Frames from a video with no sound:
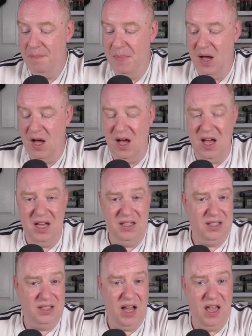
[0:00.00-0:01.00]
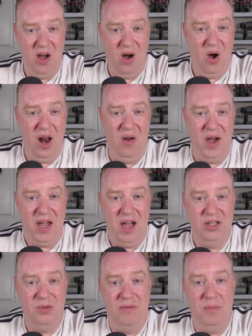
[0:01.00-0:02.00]
But as I say, I like
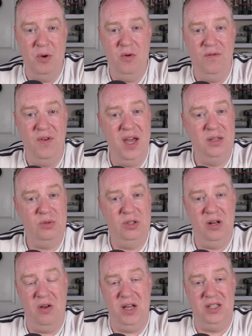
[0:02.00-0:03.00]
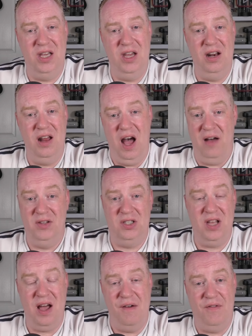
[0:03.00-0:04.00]
going to other boot fairs because I like seeing other
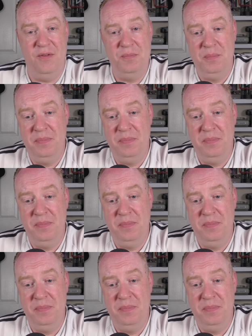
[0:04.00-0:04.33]
stuff.